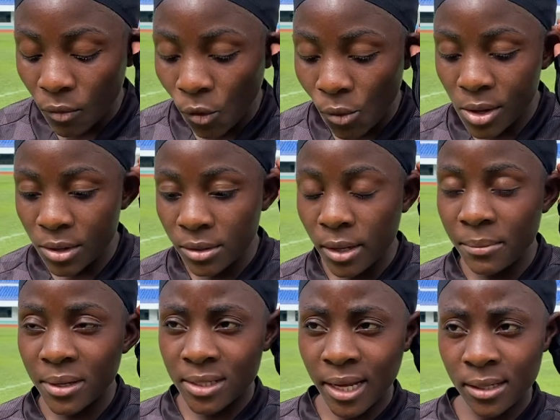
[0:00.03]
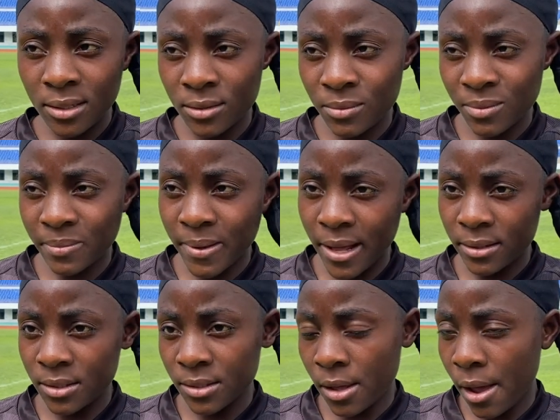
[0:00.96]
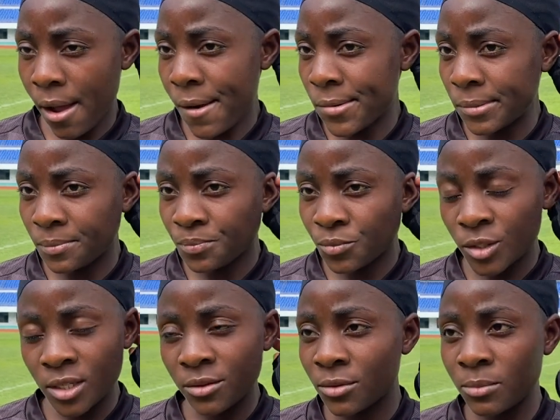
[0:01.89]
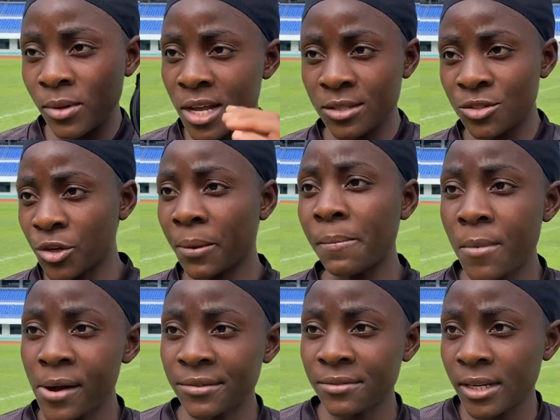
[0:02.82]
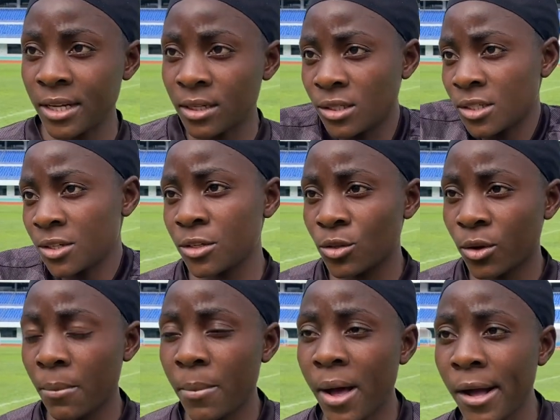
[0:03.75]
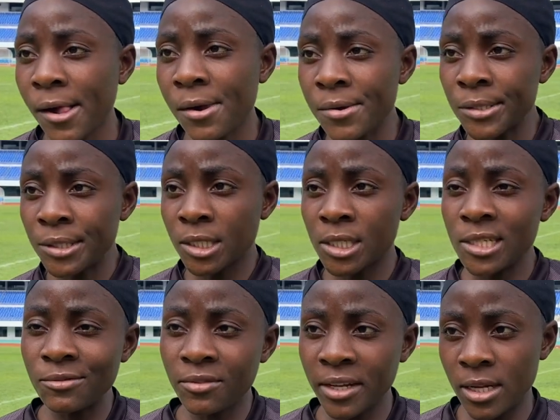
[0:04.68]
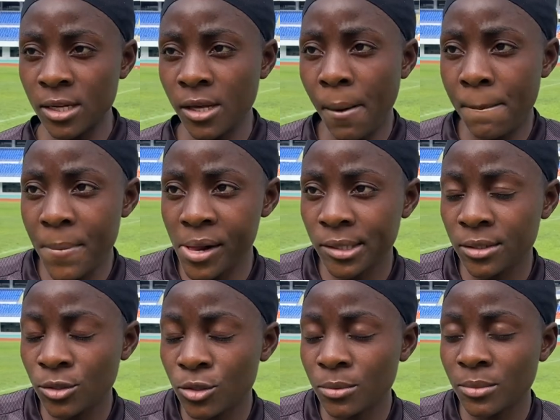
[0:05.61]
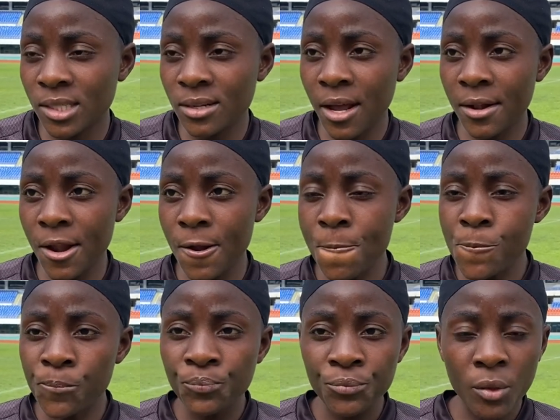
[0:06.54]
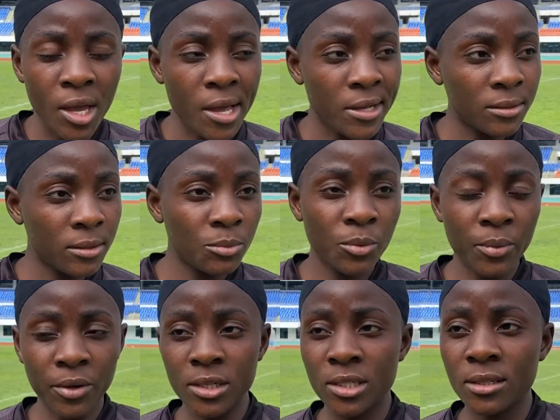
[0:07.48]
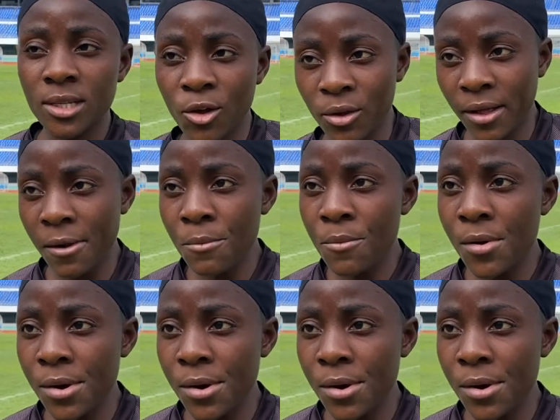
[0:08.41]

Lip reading: Well, I'm excited to be back. It's a replay's dream after an injury to get back. And finally, I'm back, so I'm excited. The preparation is okay.